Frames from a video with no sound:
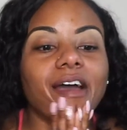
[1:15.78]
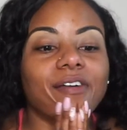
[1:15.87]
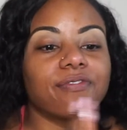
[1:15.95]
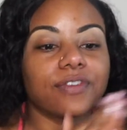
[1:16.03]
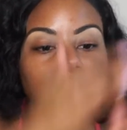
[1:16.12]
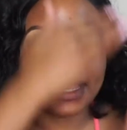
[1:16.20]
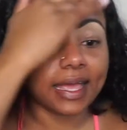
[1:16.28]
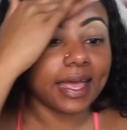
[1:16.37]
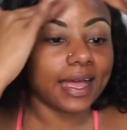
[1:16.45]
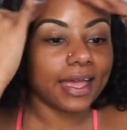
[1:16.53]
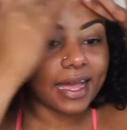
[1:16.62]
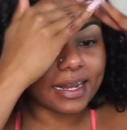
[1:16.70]
feel like
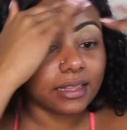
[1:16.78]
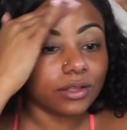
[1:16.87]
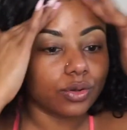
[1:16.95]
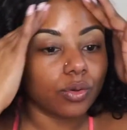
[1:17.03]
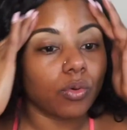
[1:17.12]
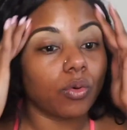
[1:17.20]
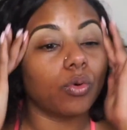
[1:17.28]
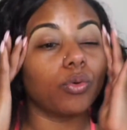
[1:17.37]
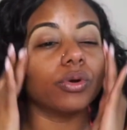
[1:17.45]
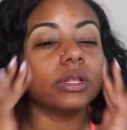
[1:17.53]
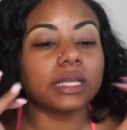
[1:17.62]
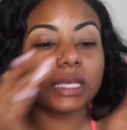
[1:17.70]
I got a little
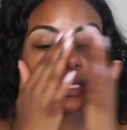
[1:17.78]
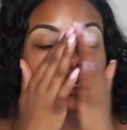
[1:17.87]
oily,